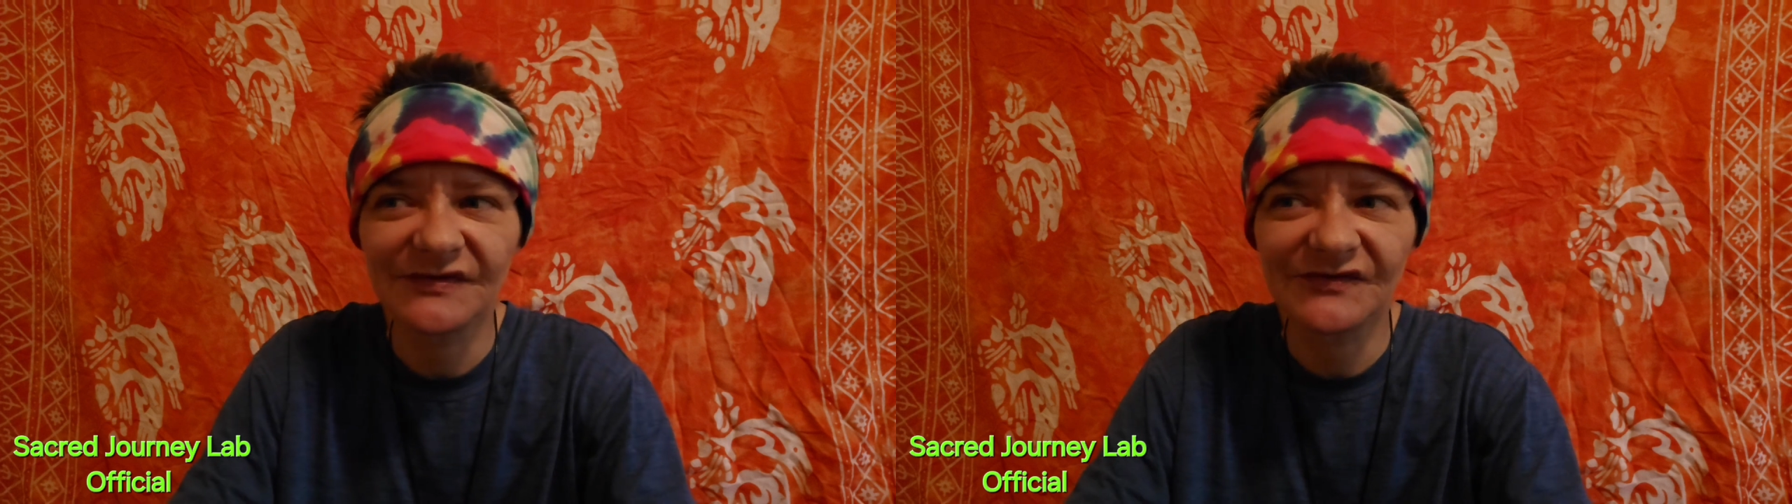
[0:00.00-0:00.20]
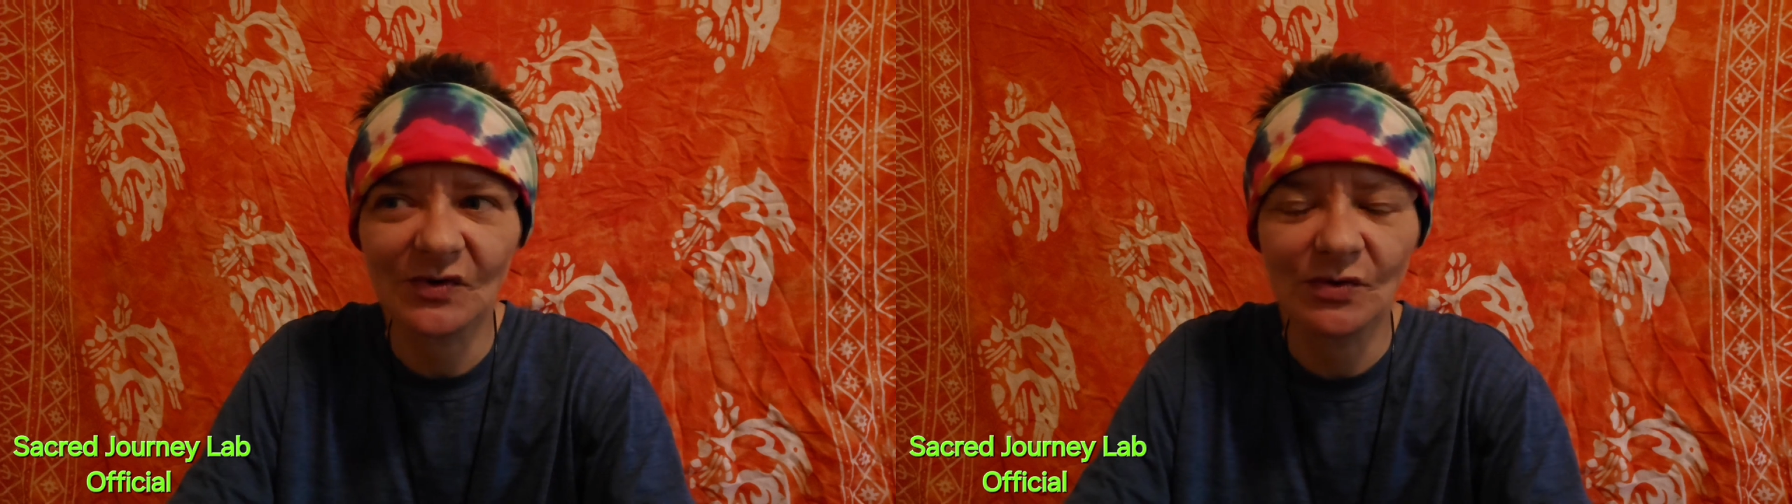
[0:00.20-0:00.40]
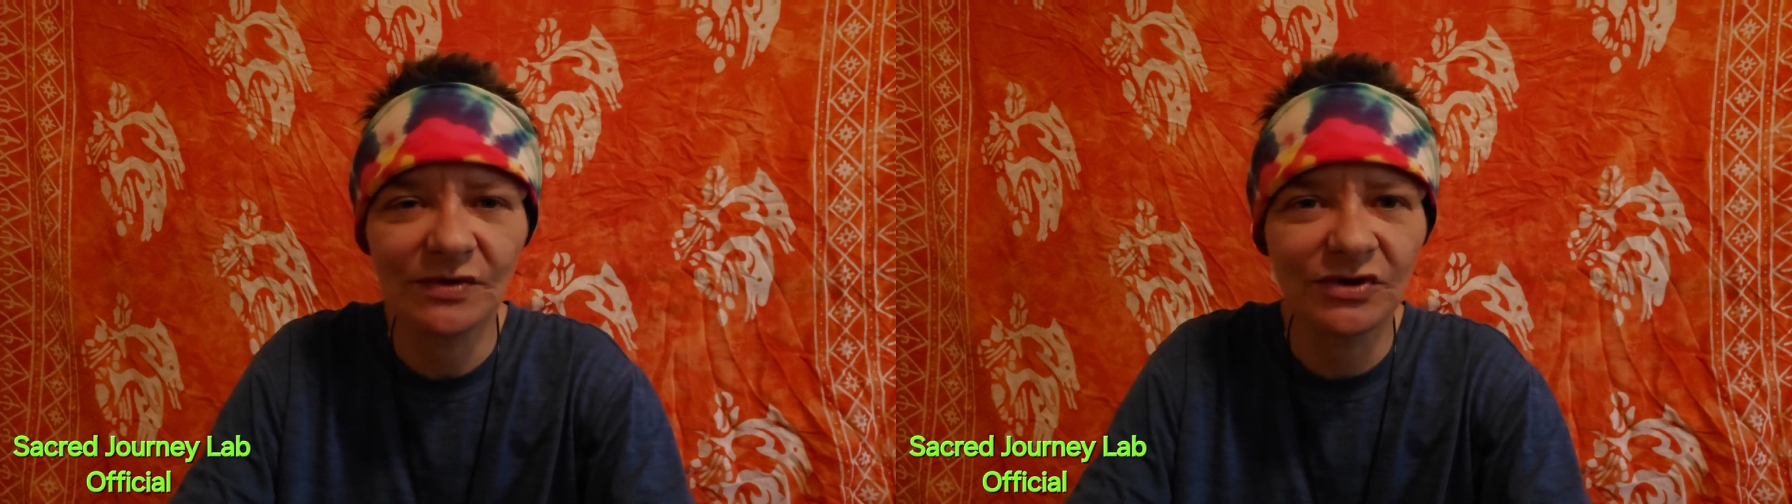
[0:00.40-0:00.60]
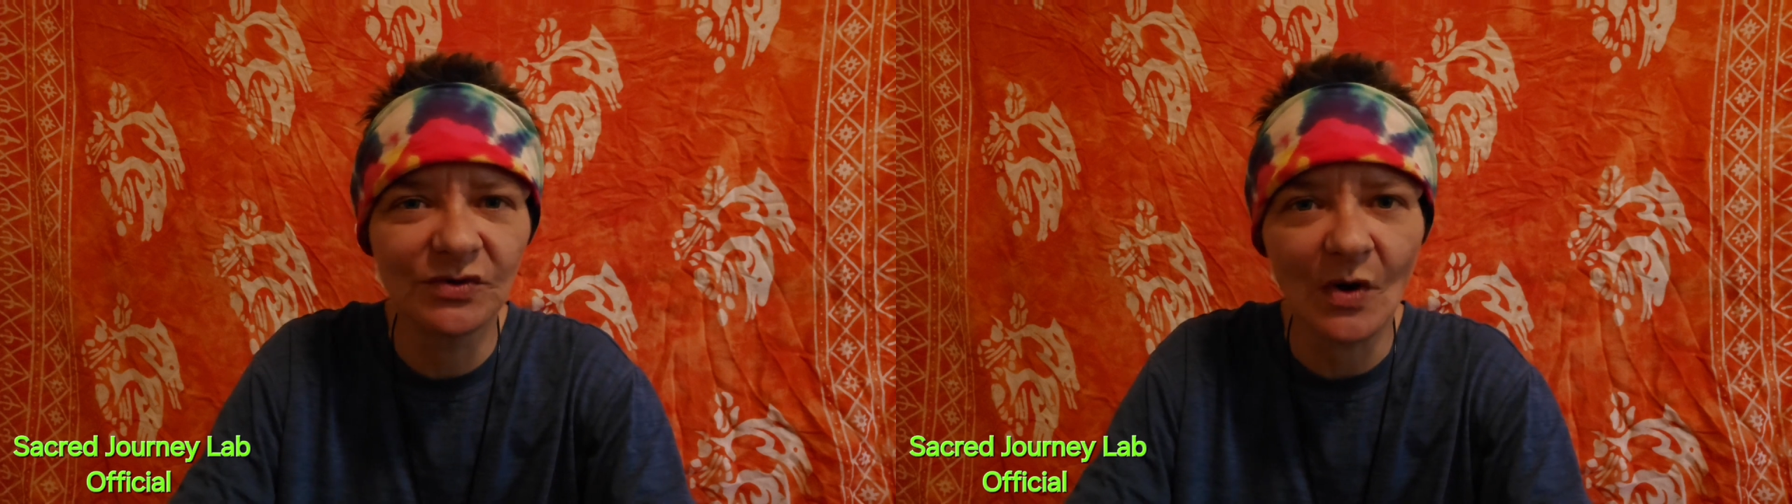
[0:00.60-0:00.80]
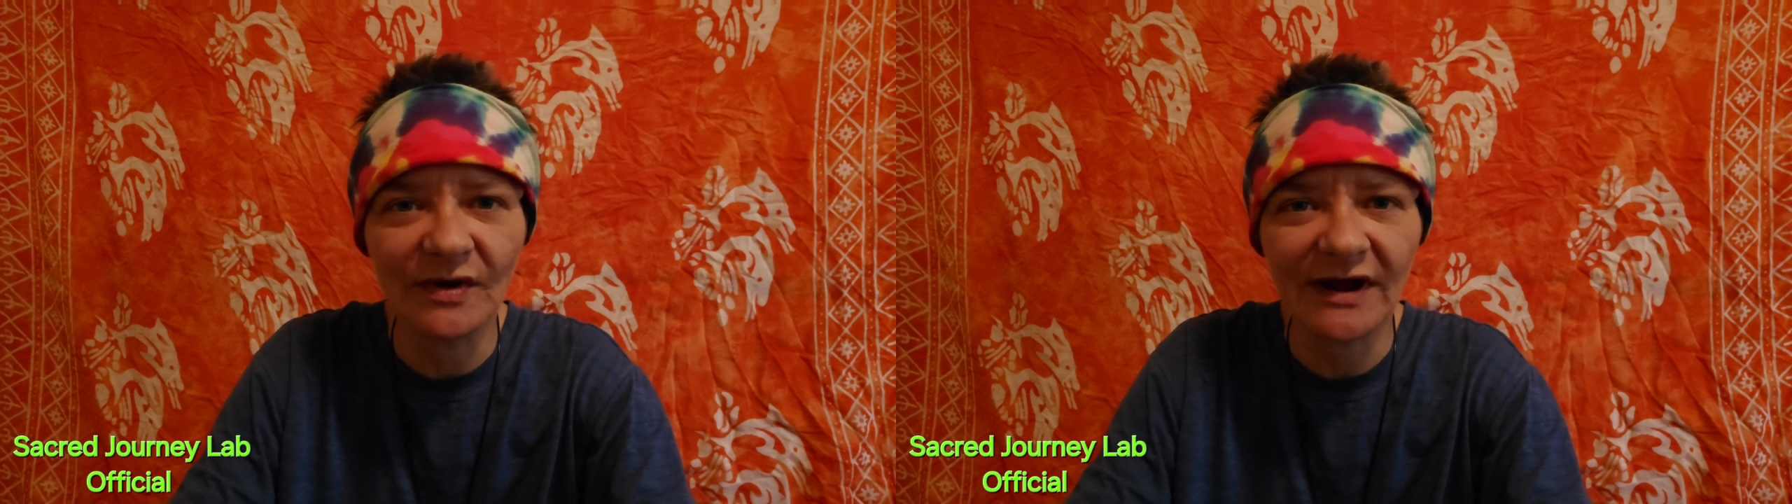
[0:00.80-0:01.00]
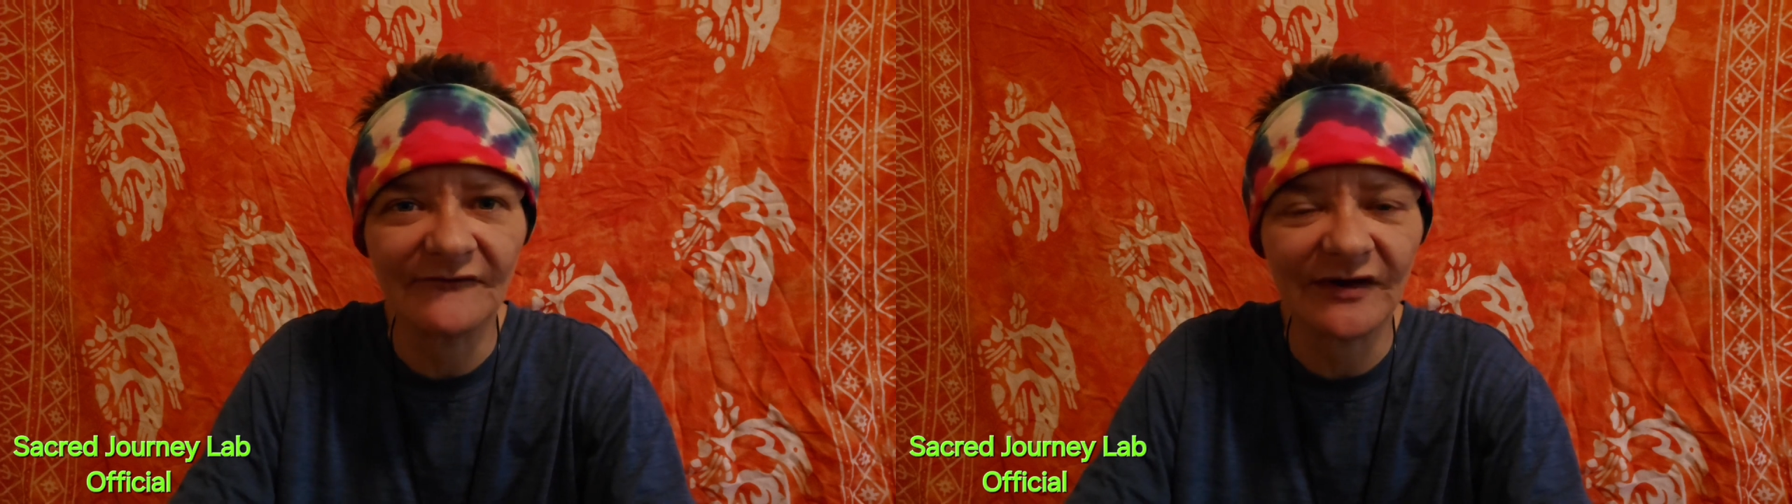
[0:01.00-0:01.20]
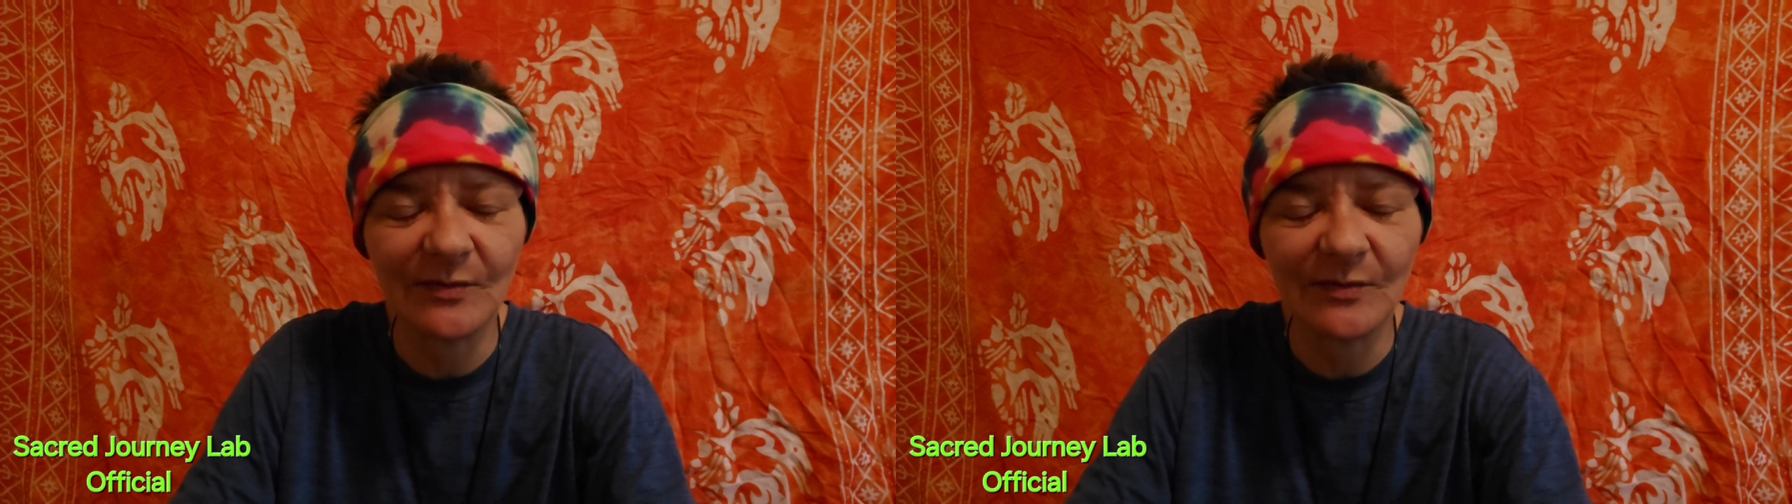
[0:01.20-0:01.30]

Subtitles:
so you don't have